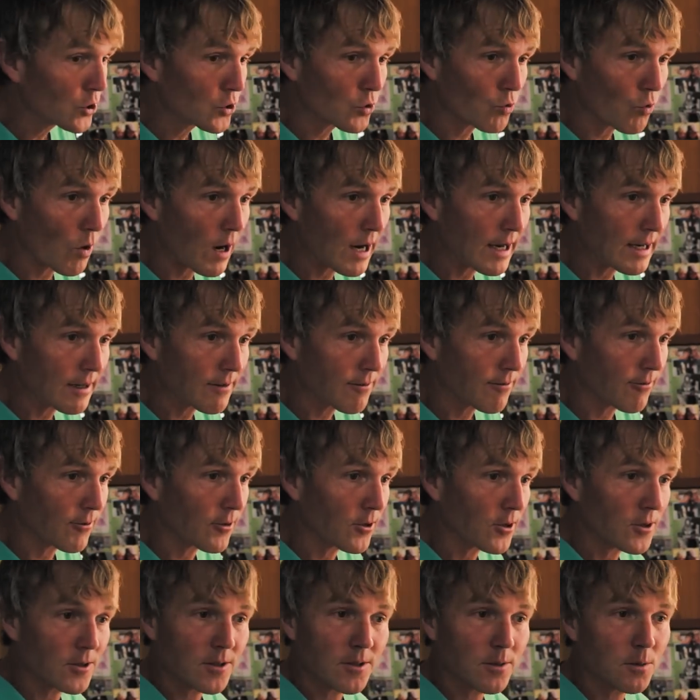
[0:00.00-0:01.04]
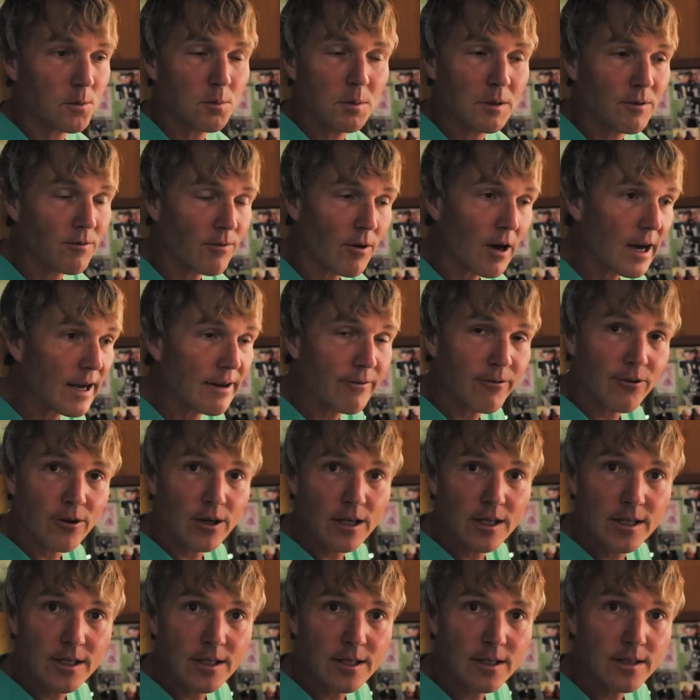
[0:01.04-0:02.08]
Try it first. It'd be fine, for
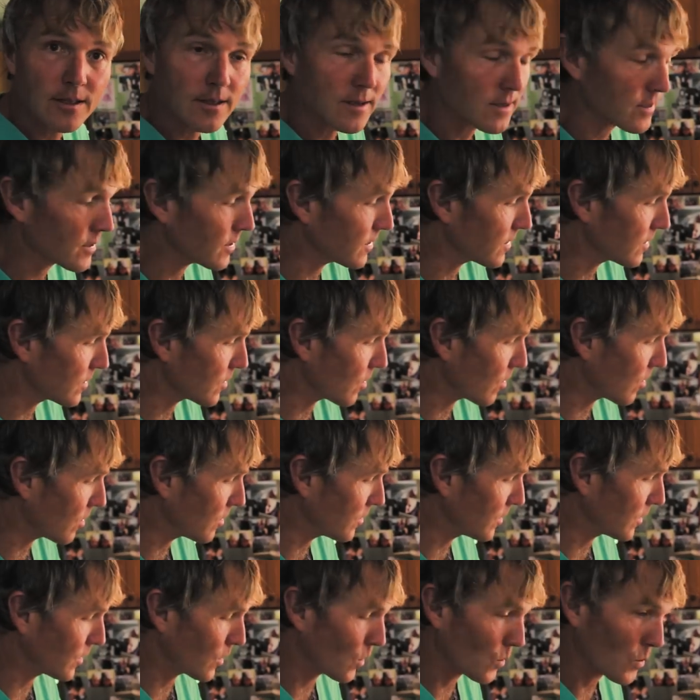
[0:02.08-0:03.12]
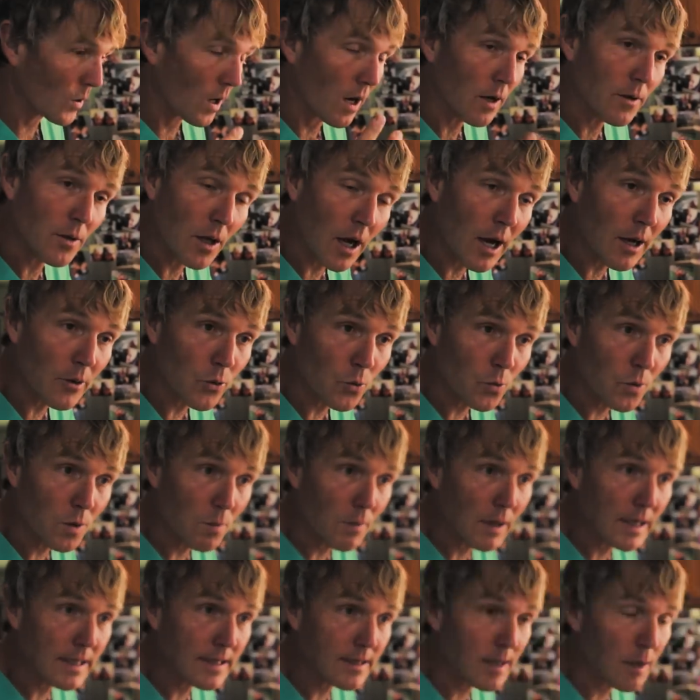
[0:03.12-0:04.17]
instance, to start, you know, either with
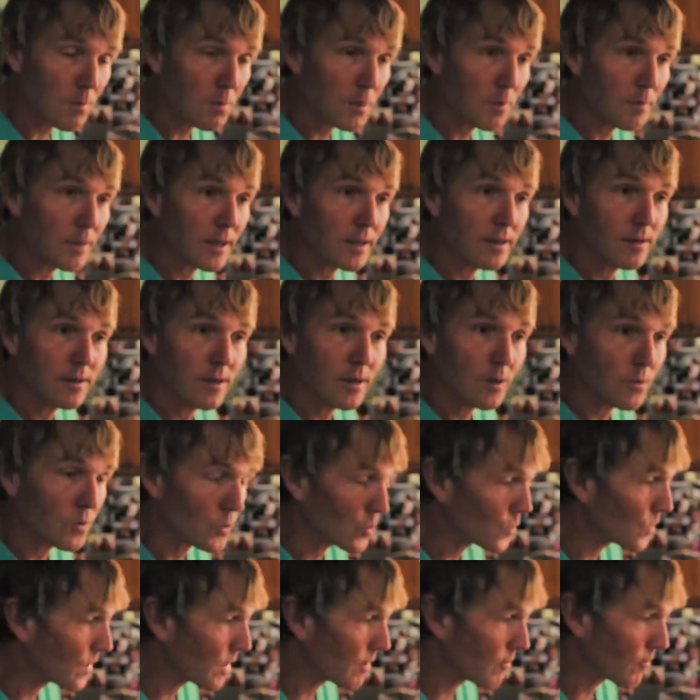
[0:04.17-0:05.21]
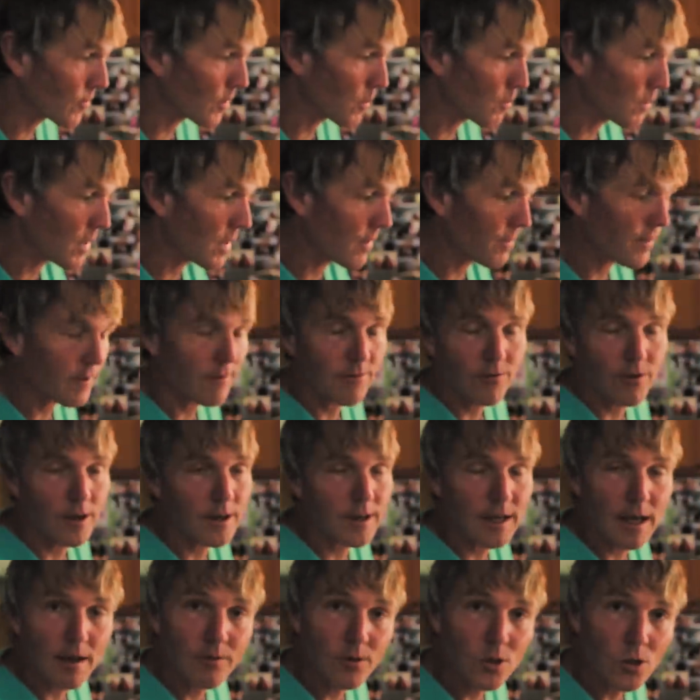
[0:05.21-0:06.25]
my supplement. You know, do that for a month.
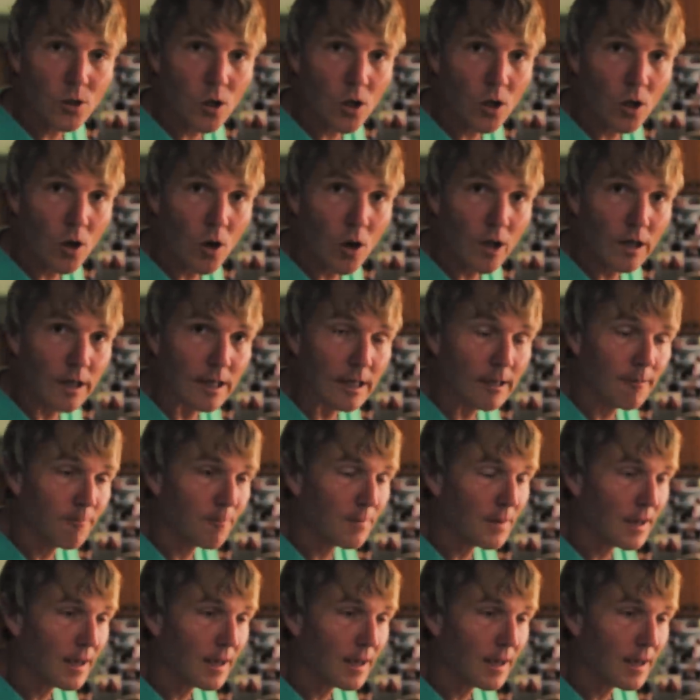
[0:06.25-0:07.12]
Fine to have your dog on it.